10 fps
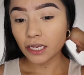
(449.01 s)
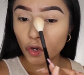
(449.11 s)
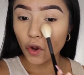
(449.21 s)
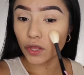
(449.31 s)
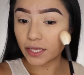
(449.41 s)

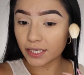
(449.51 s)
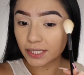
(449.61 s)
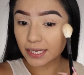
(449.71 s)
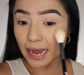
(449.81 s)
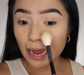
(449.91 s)
So on
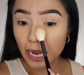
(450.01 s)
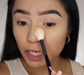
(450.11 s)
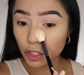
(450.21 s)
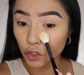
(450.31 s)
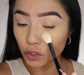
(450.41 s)
this side I
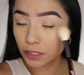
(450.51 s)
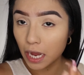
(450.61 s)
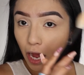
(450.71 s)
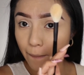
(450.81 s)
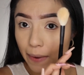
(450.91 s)
use
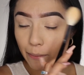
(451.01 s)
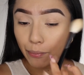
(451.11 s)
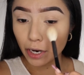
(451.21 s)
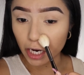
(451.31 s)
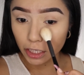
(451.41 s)
my
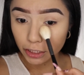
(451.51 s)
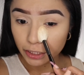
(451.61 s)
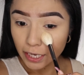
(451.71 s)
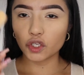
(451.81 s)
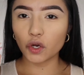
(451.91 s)
brush.
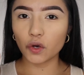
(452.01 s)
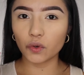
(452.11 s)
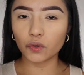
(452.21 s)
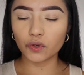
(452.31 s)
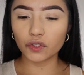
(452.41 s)

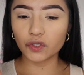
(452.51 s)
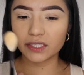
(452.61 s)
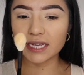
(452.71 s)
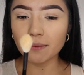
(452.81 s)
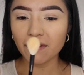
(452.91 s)
So to
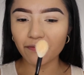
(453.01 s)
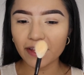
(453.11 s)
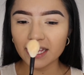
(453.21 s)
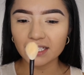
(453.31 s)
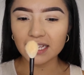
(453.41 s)
set my
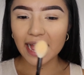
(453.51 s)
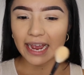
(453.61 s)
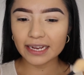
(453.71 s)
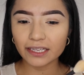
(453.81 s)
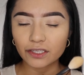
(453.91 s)
face,
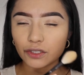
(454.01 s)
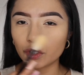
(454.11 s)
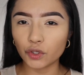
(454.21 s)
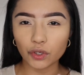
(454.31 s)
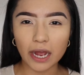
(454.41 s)

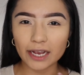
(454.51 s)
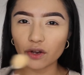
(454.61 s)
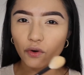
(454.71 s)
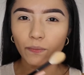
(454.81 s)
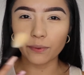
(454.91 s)
I
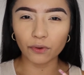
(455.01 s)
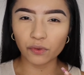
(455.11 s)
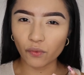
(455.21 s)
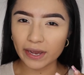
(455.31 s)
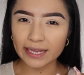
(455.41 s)
go
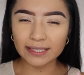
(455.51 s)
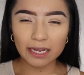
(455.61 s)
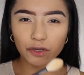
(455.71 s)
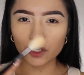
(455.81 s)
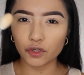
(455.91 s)
both ways. I
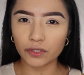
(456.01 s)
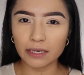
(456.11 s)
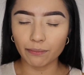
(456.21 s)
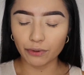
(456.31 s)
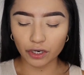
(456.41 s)
could use
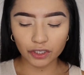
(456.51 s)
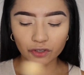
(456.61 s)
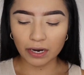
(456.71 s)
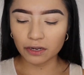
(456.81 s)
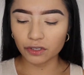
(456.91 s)
a brush,
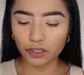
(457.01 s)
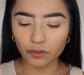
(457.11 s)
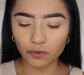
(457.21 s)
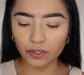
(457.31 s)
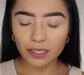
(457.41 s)
or I could
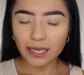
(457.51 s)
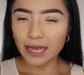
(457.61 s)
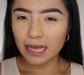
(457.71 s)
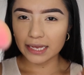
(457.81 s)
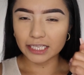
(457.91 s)
use
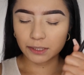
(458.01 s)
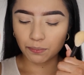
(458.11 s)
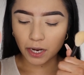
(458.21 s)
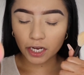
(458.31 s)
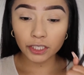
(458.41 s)
a
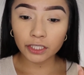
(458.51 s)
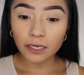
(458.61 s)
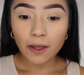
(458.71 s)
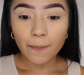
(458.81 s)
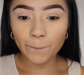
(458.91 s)
sponge.
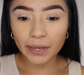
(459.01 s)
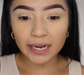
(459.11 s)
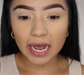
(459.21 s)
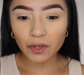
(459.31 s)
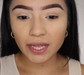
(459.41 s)
But
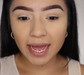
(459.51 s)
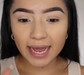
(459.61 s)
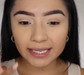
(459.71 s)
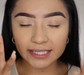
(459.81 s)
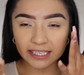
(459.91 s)
now that
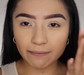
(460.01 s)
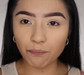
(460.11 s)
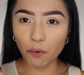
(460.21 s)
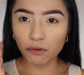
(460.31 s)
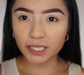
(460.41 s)
I see
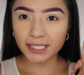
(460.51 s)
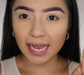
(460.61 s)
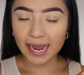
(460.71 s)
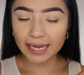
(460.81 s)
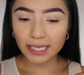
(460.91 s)
both
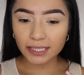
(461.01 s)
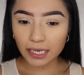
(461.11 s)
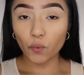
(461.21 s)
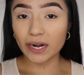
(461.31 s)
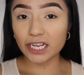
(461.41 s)
sides,
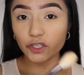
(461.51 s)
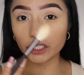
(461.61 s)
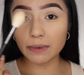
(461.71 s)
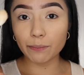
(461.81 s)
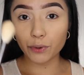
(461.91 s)
when I
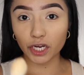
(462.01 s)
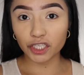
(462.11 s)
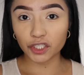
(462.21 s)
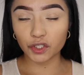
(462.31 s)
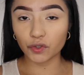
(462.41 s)
use my
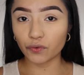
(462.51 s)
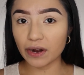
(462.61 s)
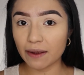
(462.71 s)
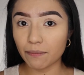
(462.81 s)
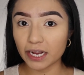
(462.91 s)
brush to
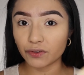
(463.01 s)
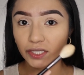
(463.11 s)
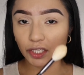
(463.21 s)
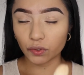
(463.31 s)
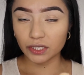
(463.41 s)
grab my
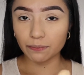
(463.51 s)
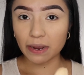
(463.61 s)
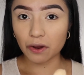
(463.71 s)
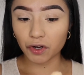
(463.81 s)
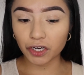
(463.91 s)
translucent
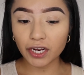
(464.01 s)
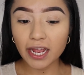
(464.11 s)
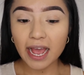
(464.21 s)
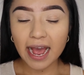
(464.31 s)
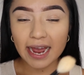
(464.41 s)
powder,
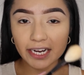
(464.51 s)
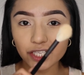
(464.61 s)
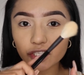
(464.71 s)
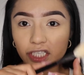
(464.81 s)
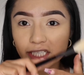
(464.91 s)
I need
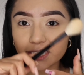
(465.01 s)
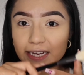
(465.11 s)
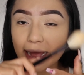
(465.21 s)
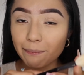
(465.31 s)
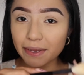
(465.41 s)
to just
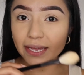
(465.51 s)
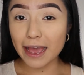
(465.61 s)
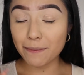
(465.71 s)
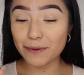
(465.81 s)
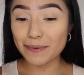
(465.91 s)
tap it
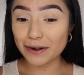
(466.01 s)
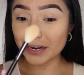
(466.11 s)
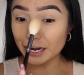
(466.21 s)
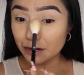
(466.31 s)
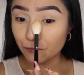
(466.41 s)
and be very
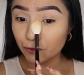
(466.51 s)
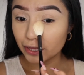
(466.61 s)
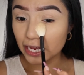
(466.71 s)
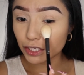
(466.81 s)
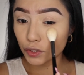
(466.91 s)
careful
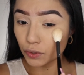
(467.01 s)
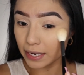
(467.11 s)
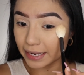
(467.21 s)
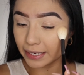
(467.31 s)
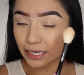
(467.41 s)
not to
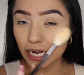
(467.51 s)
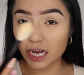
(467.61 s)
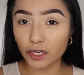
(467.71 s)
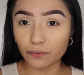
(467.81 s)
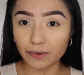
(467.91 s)
like
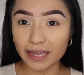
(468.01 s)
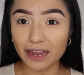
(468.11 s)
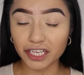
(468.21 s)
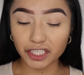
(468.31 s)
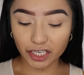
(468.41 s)

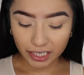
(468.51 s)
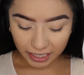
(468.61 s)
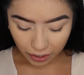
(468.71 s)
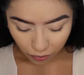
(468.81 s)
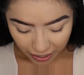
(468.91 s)
get
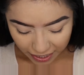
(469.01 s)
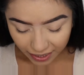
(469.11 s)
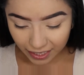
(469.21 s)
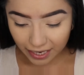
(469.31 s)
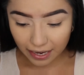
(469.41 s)
dirty or
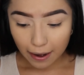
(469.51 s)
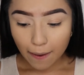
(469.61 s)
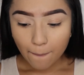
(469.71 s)
anything.